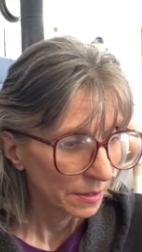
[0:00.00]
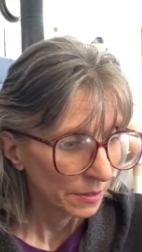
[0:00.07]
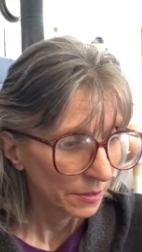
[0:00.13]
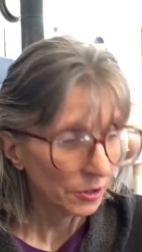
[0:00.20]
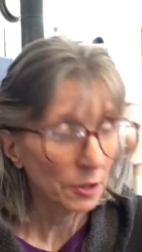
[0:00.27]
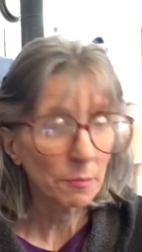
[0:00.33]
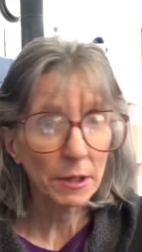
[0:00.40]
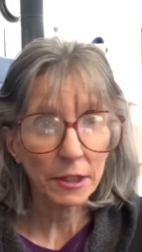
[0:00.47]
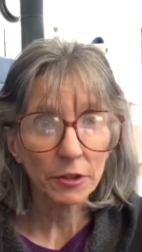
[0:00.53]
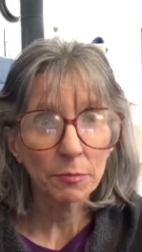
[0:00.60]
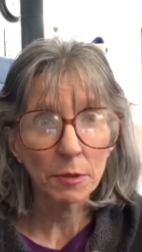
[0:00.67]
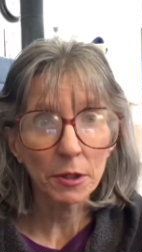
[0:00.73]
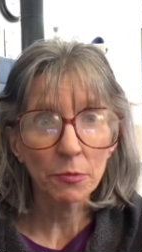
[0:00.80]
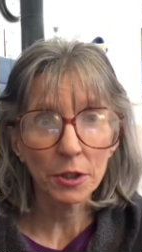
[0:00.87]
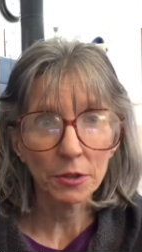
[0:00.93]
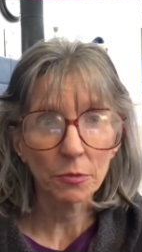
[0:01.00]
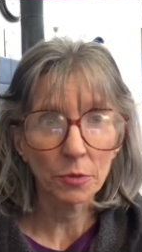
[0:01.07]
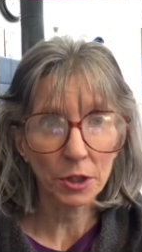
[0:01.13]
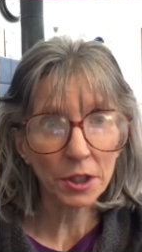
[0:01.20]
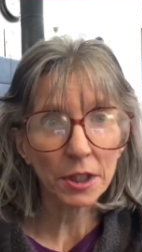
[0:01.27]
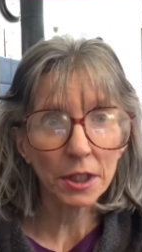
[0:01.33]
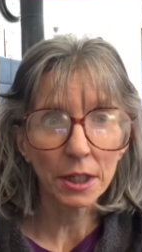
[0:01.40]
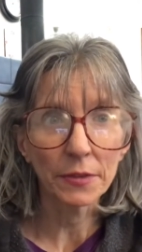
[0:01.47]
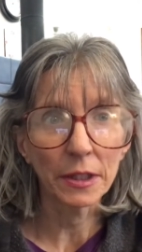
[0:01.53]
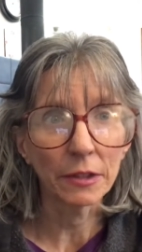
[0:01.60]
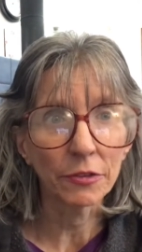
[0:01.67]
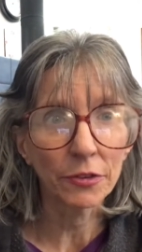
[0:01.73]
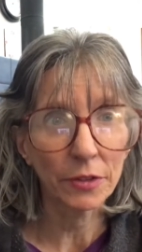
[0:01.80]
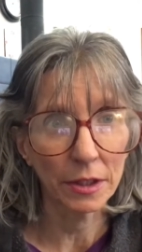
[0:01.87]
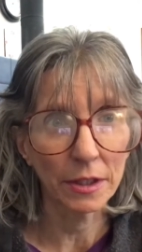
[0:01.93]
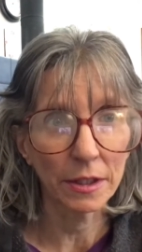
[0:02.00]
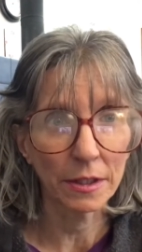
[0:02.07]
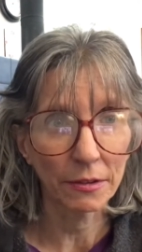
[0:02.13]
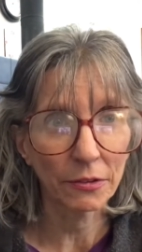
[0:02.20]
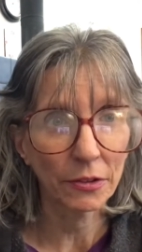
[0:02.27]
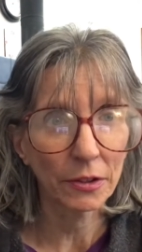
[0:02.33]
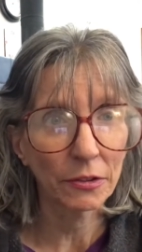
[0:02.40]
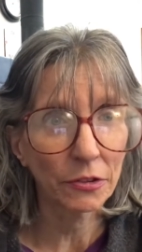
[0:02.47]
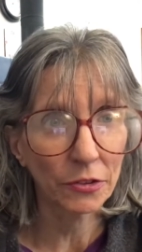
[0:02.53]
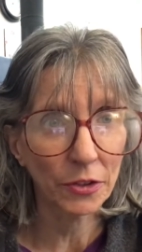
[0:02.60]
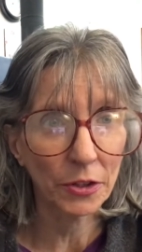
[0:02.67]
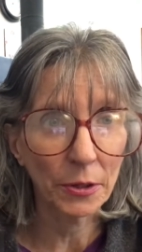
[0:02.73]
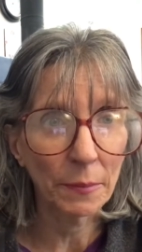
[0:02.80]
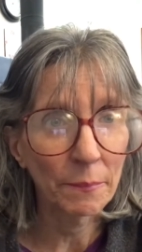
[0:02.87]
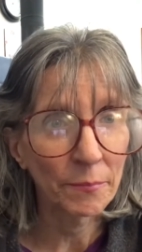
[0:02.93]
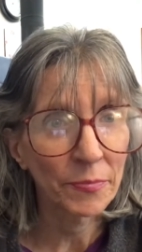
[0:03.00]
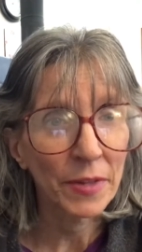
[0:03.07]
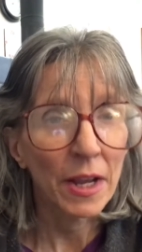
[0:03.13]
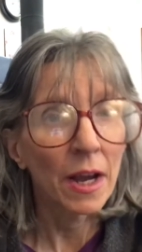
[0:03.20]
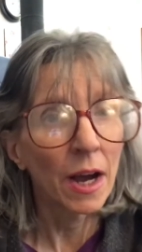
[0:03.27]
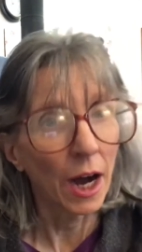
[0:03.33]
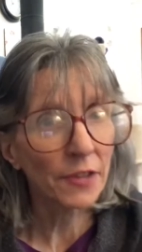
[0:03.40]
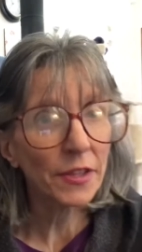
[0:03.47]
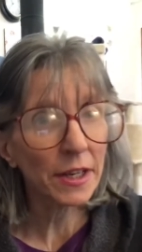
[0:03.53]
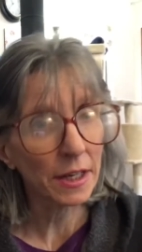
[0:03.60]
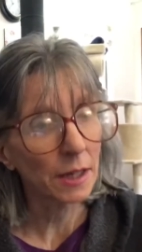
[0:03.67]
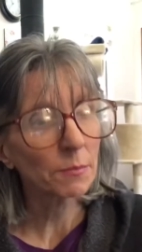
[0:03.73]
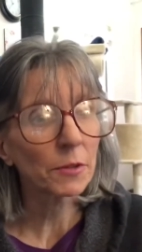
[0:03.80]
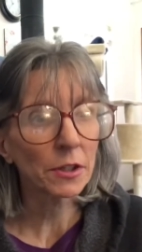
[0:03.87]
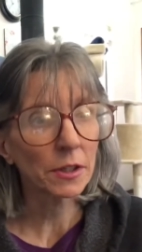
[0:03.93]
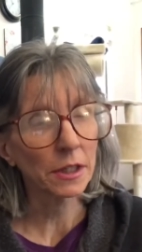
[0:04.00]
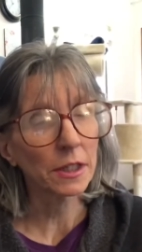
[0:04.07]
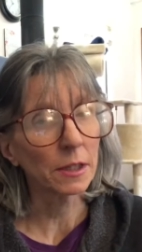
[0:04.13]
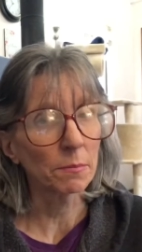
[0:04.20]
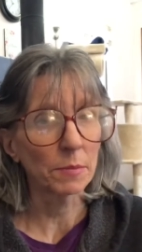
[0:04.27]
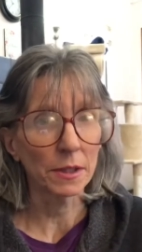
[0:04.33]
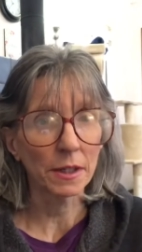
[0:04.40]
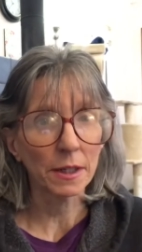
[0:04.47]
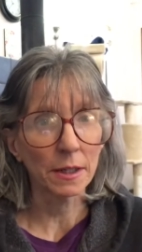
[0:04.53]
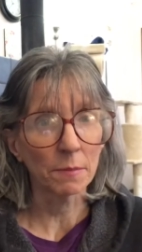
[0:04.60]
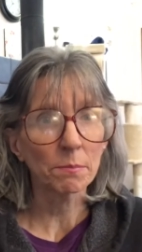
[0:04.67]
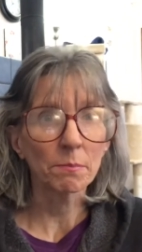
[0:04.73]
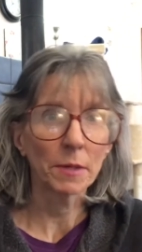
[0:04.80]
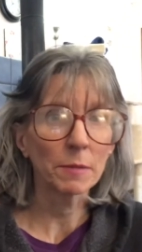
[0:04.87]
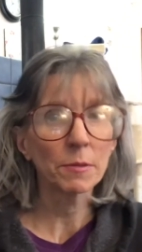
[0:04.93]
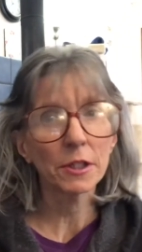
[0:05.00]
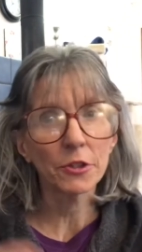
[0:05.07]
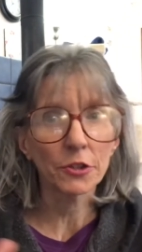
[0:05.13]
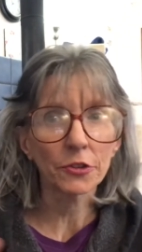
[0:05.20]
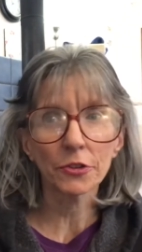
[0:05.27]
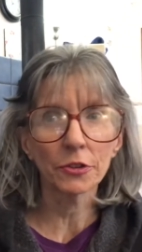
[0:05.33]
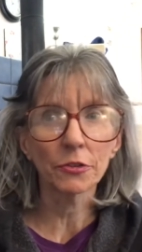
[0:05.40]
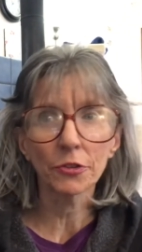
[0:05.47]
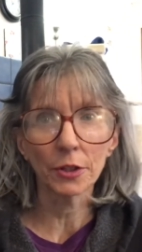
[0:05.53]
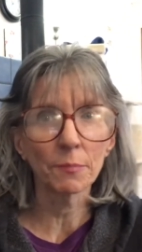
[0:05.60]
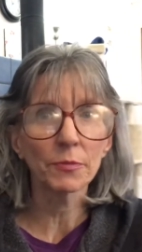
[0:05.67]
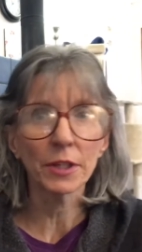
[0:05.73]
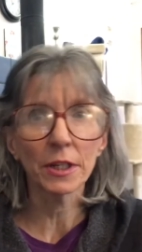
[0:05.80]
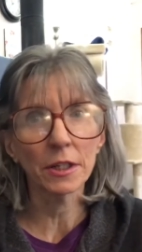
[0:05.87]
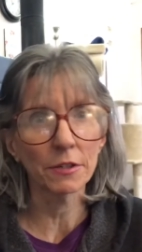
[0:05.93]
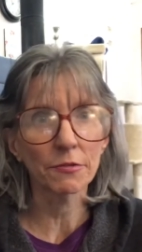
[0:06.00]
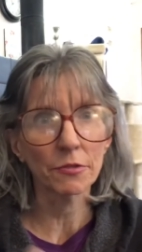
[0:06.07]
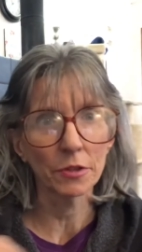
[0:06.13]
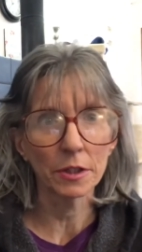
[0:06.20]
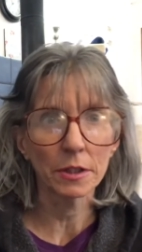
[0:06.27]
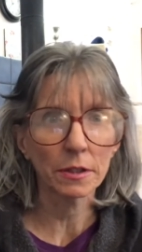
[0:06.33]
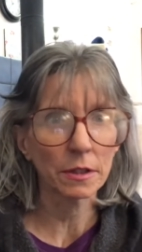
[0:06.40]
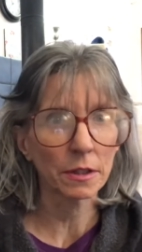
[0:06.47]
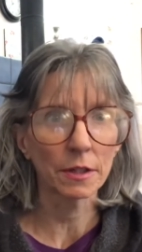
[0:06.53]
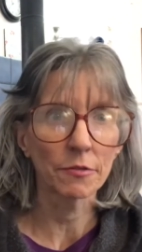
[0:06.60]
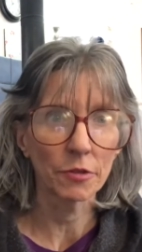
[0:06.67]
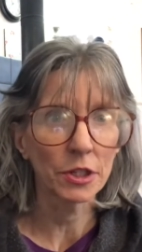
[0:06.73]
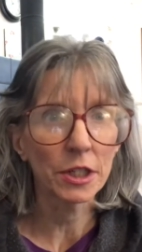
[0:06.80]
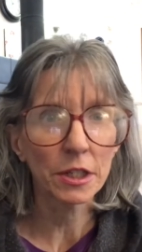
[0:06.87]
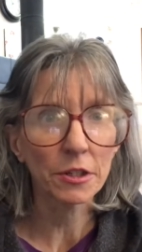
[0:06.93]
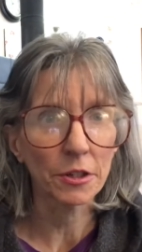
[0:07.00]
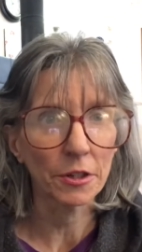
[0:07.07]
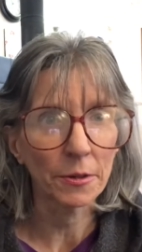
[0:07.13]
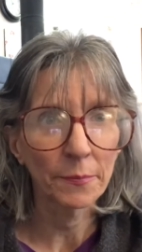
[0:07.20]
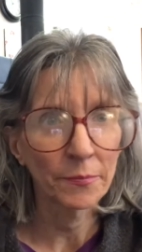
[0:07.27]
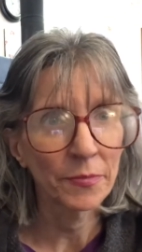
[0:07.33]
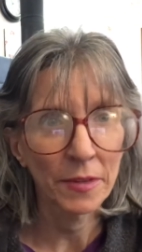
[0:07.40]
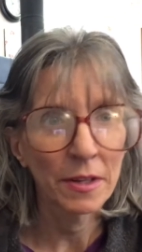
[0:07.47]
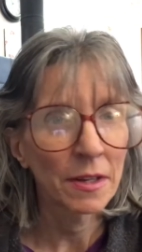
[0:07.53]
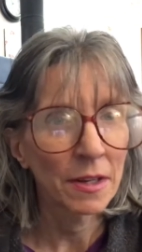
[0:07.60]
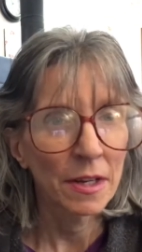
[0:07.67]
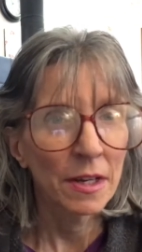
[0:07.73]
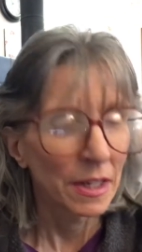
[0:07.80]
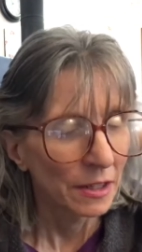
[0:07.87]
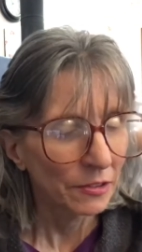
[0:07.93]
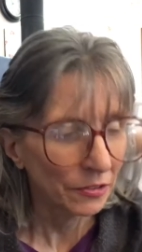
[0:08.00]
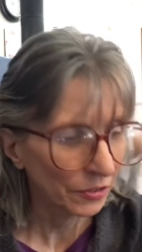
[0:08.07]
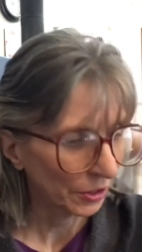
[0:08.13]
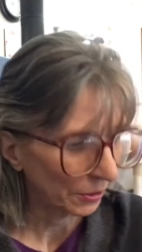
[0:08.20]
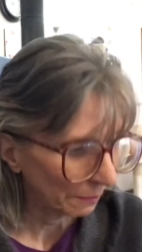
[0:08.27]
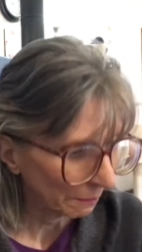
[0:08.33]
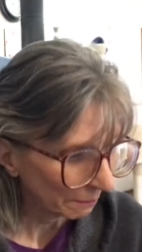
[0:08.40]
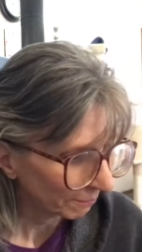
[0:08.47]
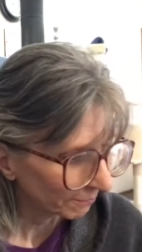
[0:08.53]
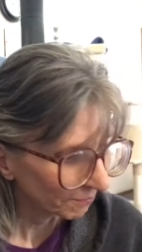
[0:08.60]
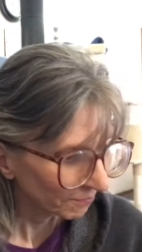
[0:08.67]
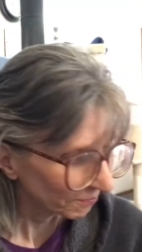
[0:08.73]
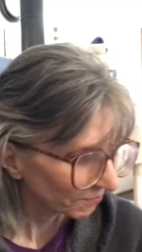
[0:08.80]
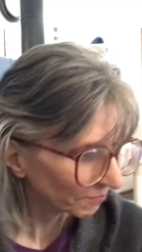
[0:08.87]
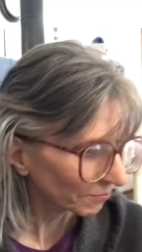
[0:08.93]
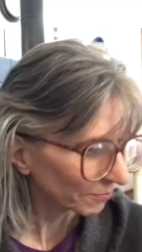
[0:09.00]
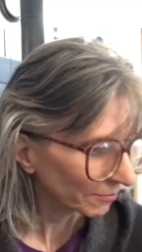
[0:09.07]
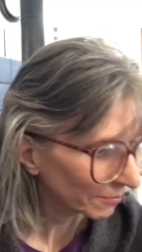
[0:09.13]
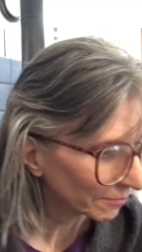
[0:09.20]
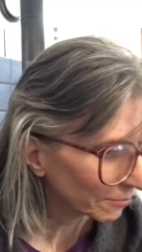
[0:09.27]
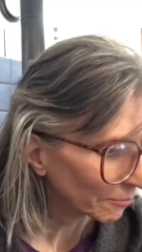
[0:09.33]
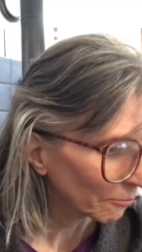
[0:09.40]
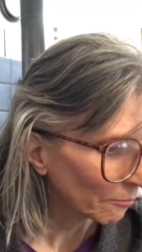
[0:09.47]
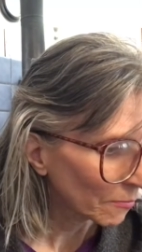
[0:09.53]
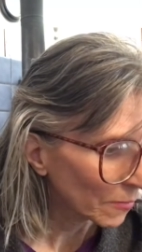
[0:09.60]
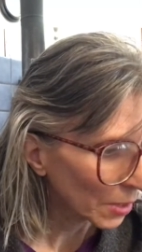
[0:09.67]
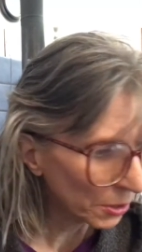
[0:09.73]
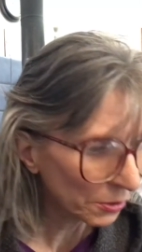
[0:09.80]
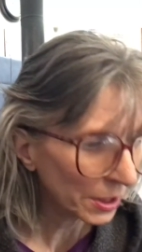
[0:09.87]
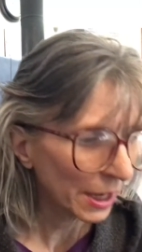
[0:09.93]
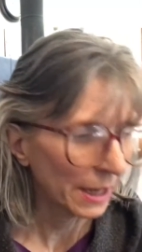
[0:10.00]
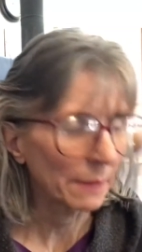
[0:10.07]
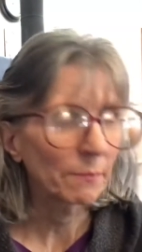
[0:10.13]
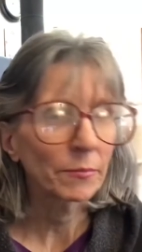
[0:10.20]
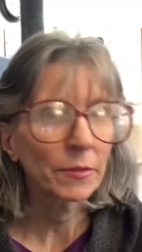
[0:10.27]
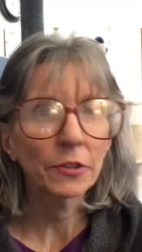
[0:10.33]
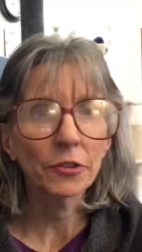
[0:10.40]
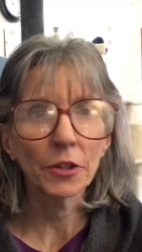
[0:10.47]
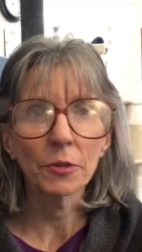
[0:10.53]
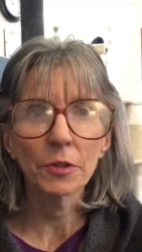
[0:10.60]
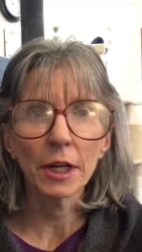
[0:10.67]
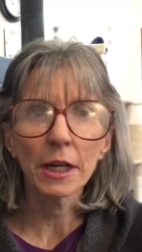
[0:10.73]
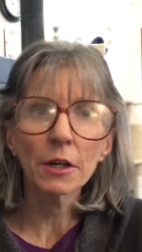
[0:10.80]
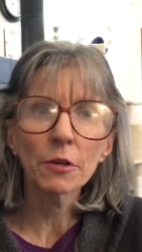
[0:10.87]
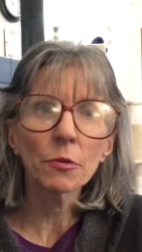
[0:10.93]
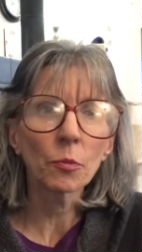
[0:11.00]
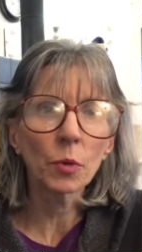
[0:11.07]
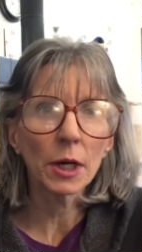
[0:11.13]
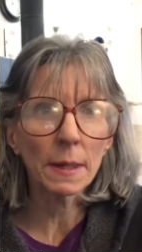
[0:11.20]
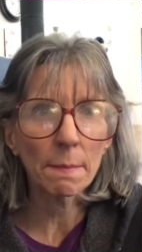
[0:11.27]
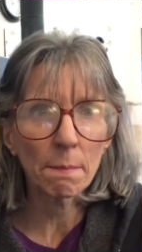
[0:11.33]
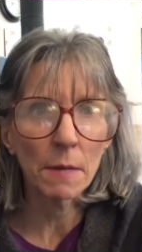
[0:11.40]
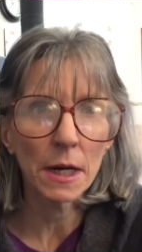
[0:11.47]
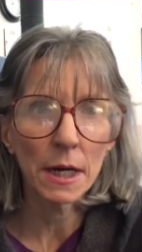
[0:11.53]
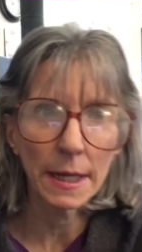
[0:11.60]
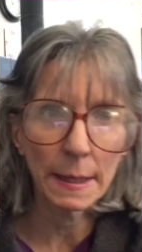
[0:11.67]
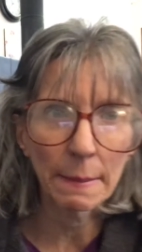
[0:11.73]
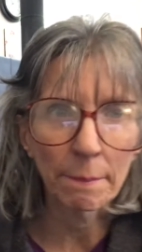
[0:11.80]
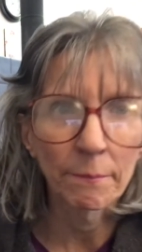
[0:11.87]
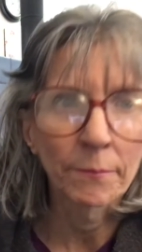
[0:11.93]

you know, makes me want to work on these things. So I think I'm going to keep it up. Maybe just do something different every year. So, okay, so now what my